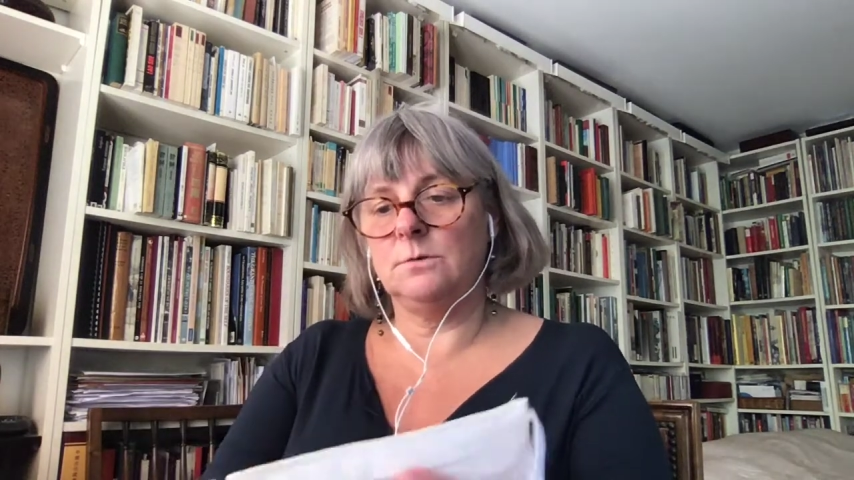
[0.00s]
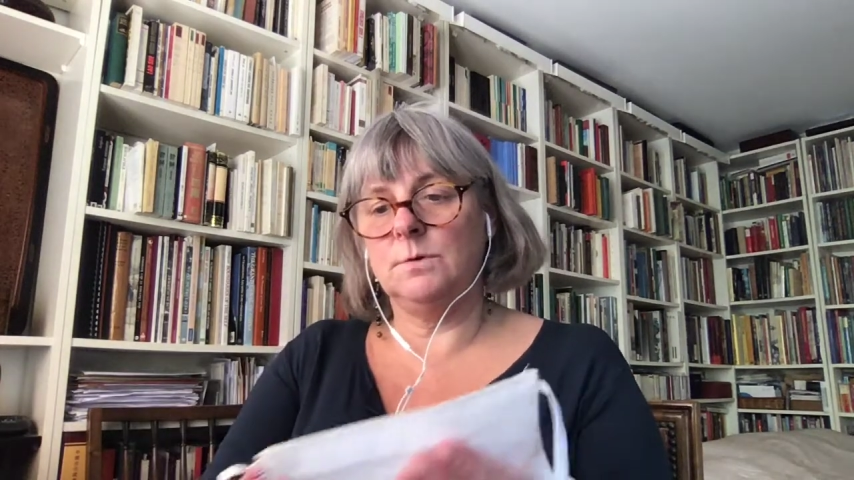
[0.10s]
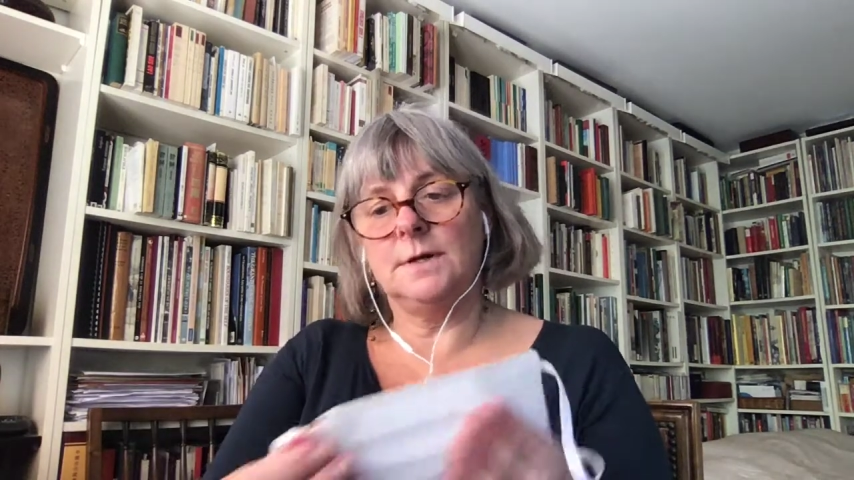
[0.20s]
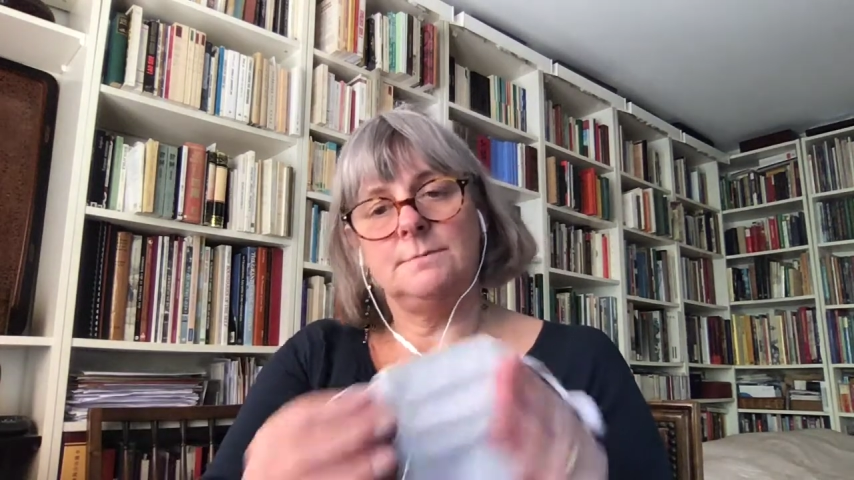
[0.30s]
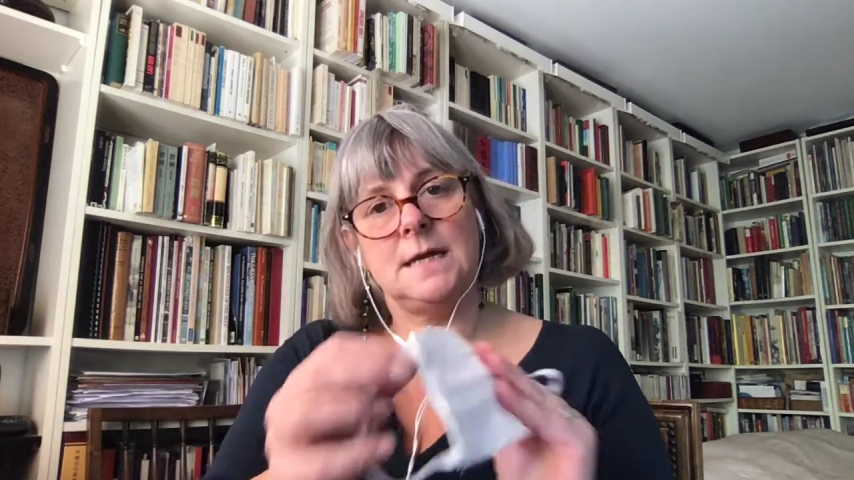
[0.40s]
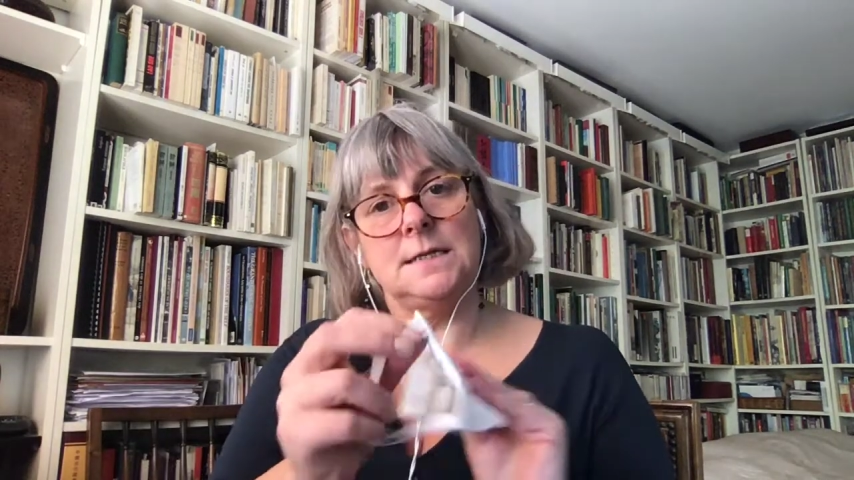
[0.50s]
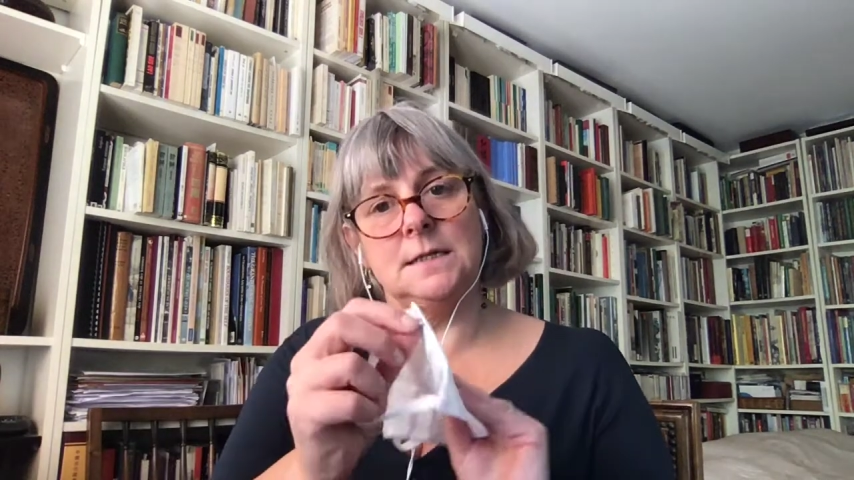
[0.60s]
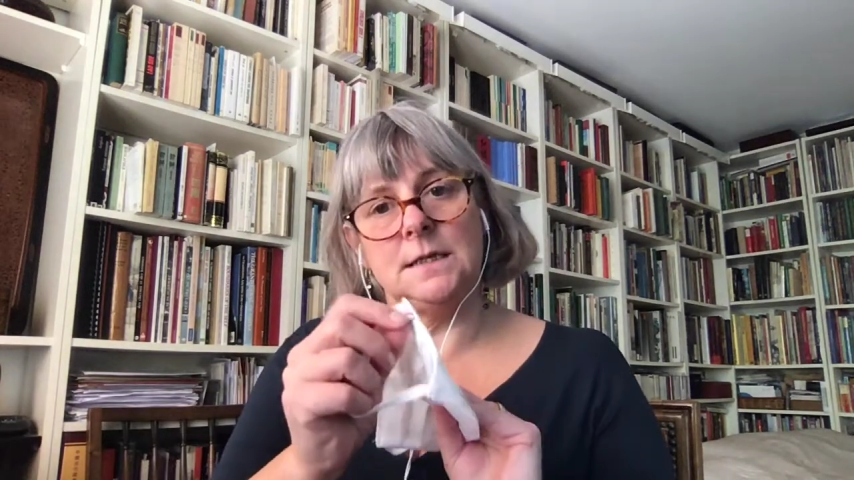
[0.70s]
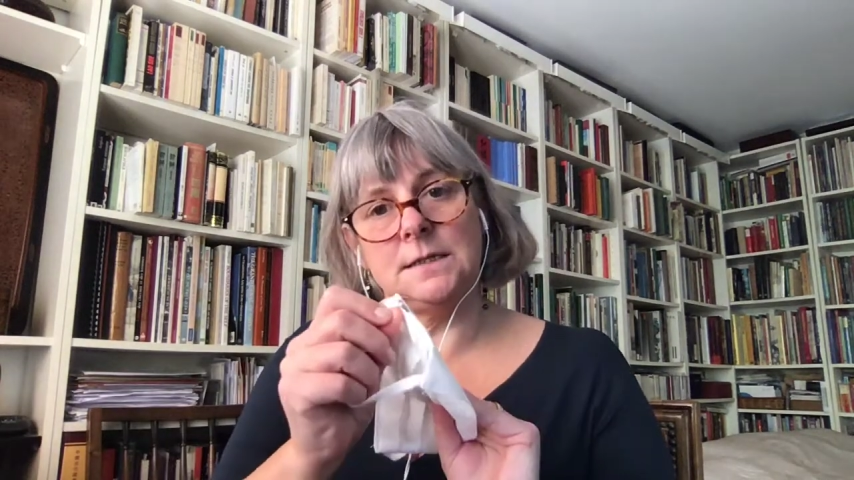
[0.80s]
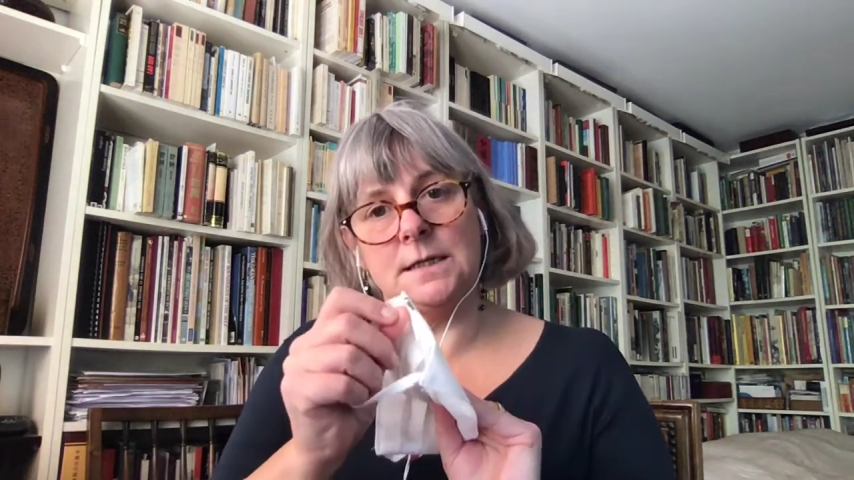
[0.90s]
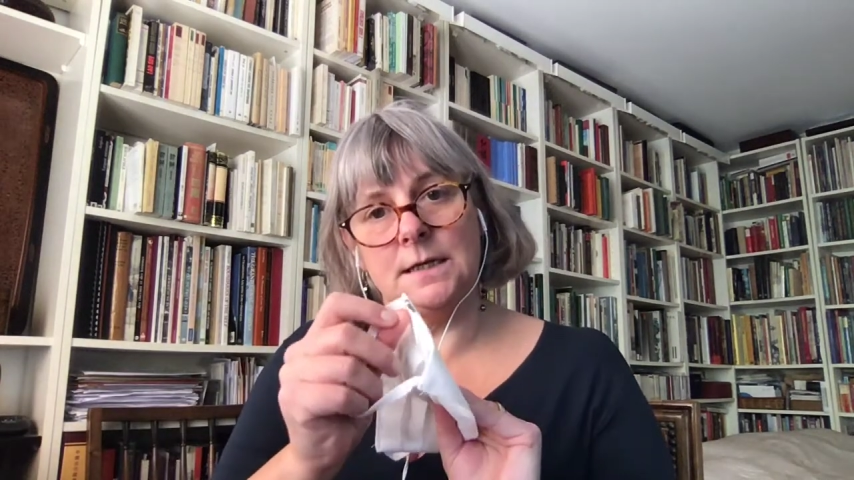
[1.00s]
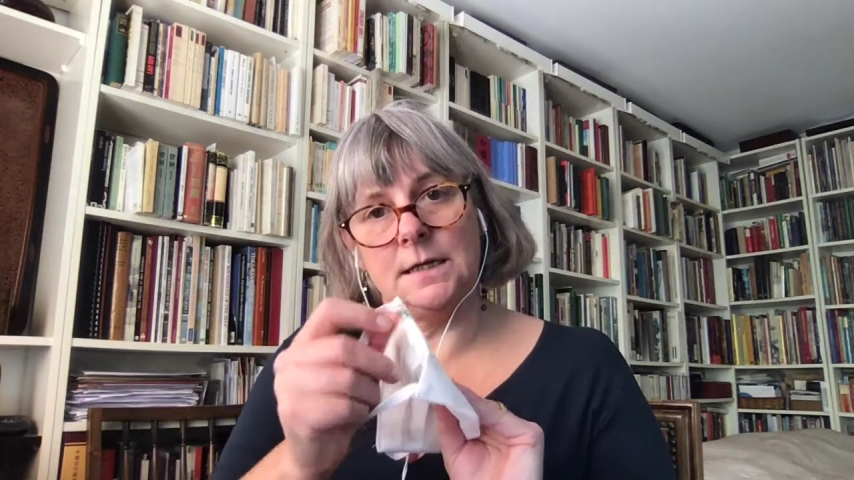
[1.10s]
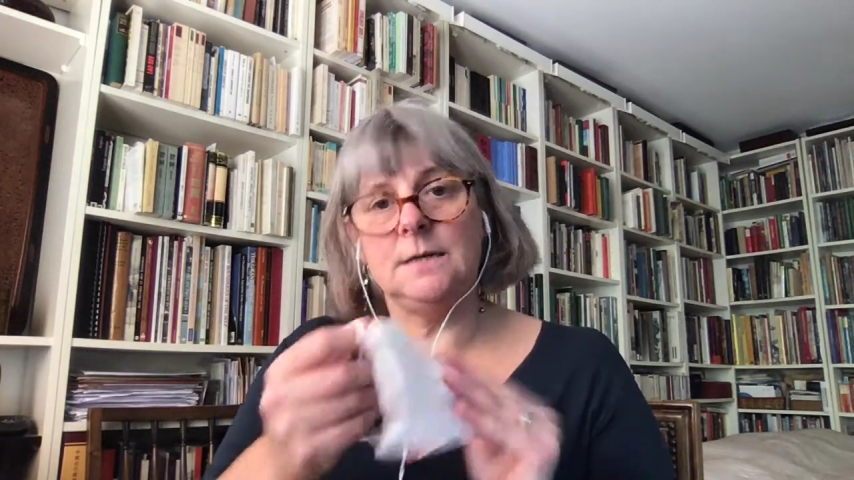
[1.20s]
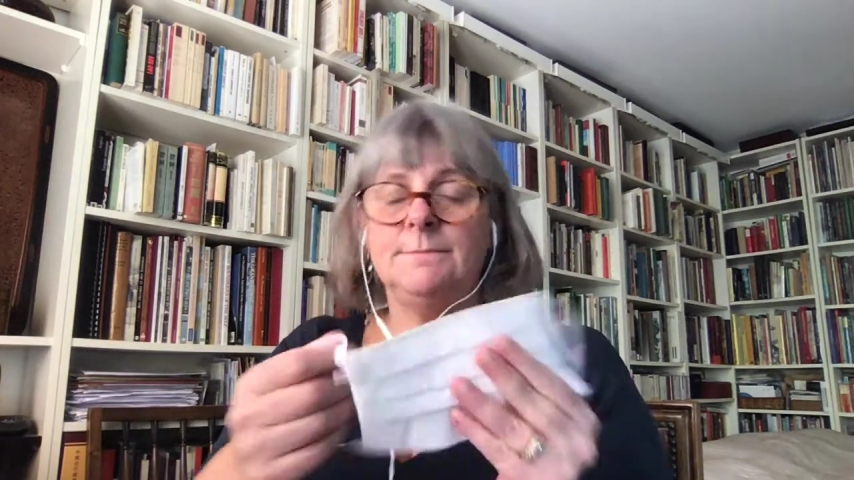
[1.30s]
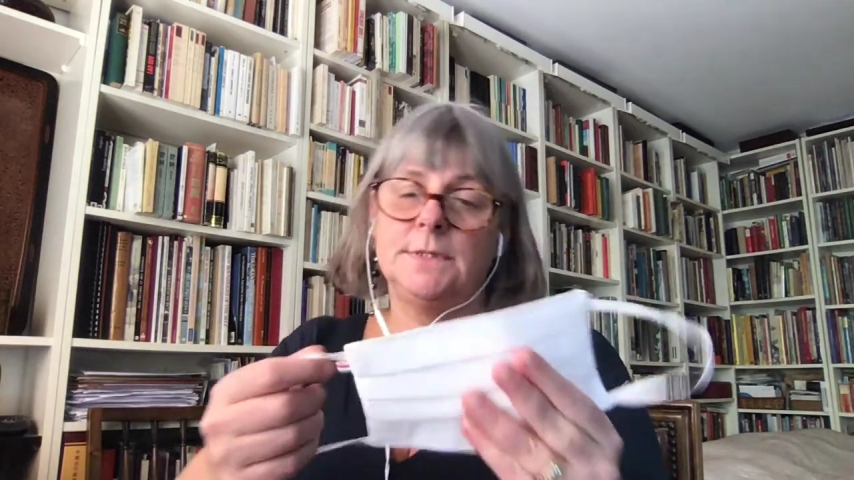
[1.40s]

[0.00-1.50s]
one, made in Italy.